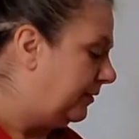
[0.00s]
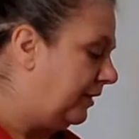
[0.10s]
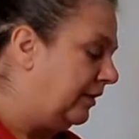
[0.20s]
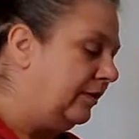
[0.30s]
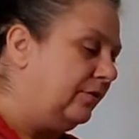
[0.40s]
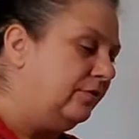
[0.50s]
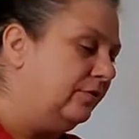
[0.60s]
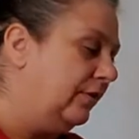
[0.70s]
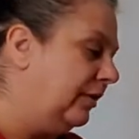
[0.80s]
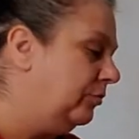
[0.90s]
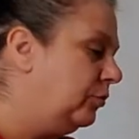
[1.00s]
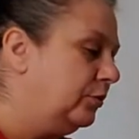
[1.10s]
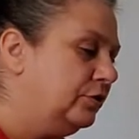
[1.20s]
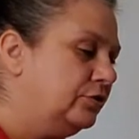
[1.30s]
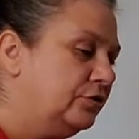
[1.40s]
Okay, and I'm
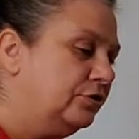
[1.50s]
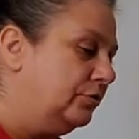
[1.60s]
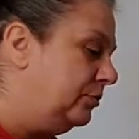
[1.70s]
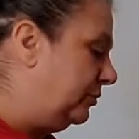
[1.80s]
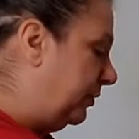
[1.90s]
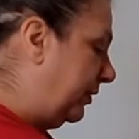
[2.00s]
going to